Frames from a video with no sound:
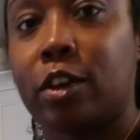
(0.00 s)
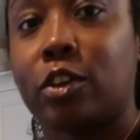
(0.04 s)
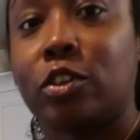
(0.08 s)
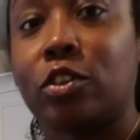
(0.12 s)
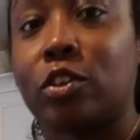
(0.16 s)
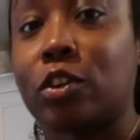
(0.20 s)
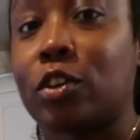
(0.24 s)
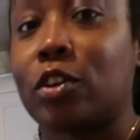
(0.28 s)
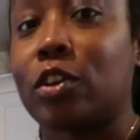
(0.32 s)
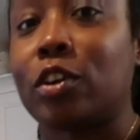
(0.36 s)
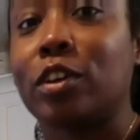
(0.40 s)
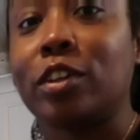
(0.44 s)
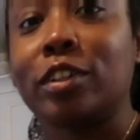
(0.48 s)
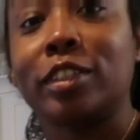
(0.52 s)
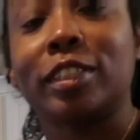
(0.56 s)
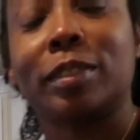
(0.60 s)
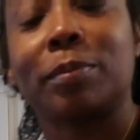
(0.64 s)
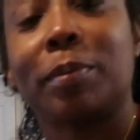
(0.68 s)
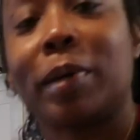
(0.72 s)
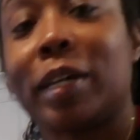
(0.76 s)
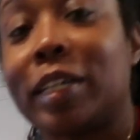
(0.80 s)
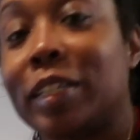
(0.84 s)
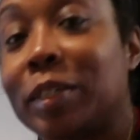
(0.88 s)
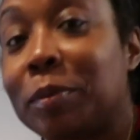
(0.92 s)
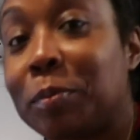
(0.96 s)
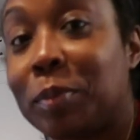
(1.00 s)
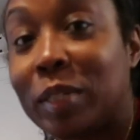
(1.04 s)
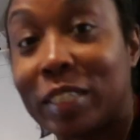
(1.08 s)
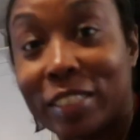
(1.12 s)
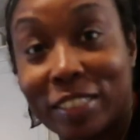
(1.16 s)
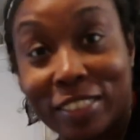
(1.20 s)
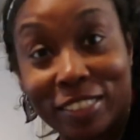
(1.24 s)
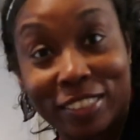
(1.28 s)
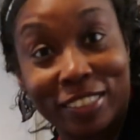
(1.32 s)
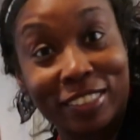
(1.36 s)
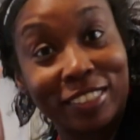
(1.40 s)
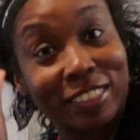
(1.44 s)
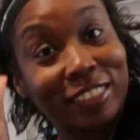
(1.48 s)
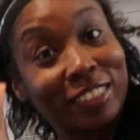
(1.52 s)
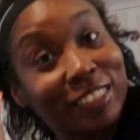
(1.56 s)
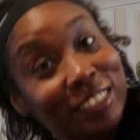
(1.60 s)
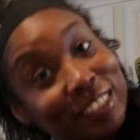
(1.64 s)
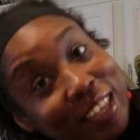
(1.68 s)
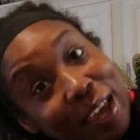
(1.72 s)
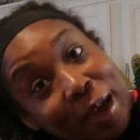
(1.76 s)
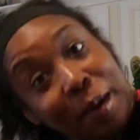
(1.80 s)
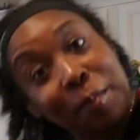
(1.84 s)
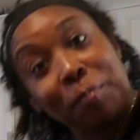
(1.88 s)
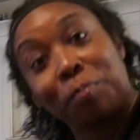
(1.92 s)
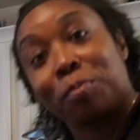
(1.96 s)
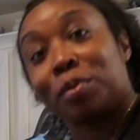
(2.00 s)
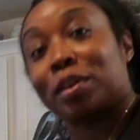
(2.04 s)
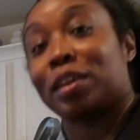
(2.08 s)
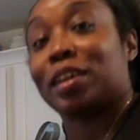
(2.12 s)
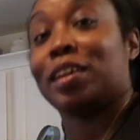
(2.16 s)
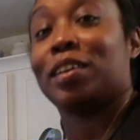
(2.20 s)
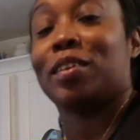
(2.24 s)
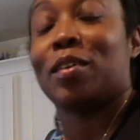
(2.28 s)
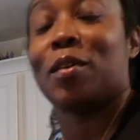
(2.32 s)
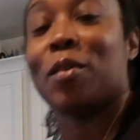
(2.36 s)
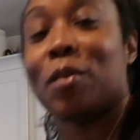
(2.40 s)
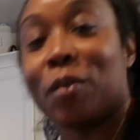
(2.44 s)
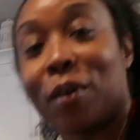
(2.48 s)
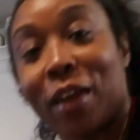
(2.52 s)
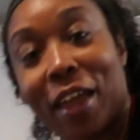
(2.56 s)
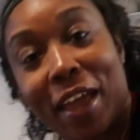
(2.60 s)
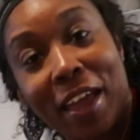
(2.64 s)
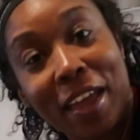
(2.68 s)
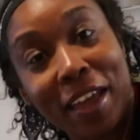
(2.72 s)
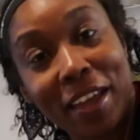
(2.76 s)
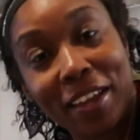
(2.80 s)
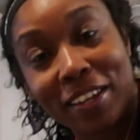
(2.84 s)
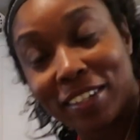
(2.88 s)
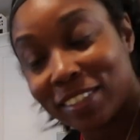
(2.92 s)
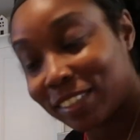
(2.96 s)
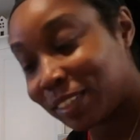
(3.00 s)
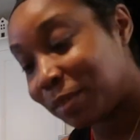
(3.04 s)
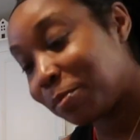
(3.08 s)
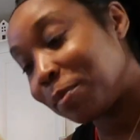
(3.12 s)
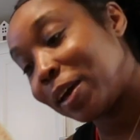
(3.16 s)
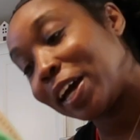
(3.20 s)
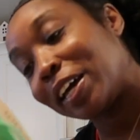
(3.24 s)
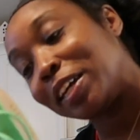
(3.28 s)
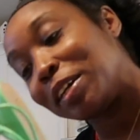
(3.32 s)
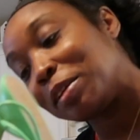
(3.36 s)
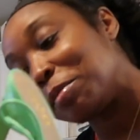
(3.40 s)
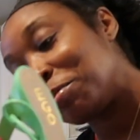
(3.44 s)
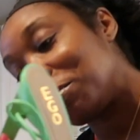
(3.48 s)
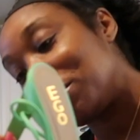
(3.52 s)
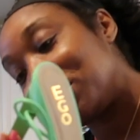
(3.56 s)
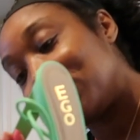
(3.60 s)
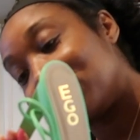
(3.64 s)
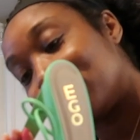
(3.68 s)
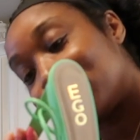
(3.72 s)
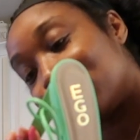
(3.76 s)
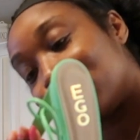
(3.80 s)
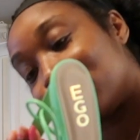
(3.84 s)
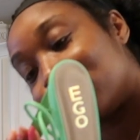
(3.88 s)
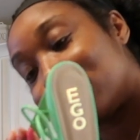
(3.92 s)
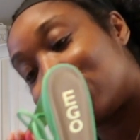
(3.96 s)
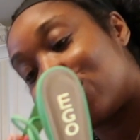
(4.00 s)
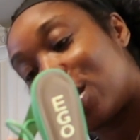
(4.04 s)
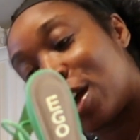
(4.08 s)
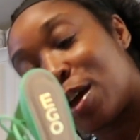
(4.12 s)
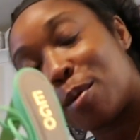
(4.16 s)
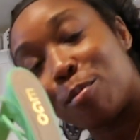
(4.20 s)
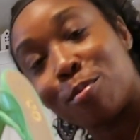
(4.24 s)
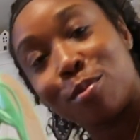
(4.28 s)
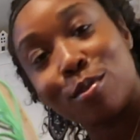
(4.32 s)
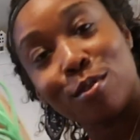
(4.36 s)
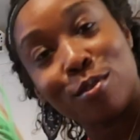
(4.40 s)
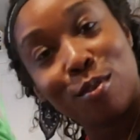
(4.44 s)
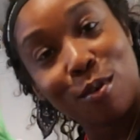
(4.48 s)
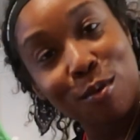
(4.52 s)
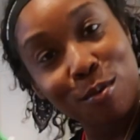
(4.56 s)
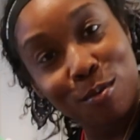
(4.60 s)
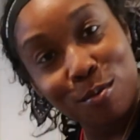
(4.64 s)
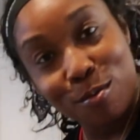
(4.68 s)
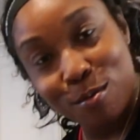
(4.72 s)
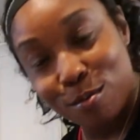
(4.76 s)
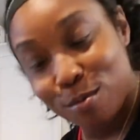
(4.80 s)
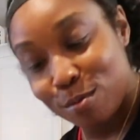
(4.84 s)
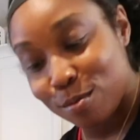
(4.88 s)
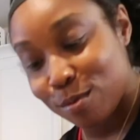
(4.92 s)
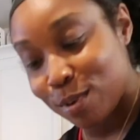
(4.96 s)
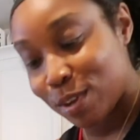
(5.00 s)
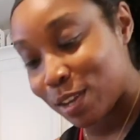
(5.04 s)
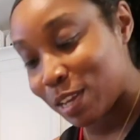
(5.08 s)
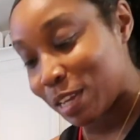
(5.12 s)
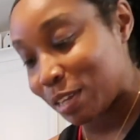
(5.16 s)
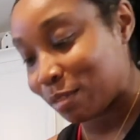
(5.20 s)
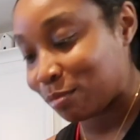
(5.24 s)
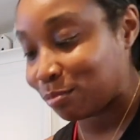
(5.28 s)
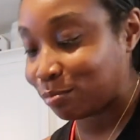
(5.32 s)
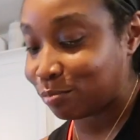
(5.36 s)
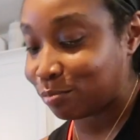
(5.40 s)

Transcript: Your girl is about to be stepping, okay? She about to be stepping on it.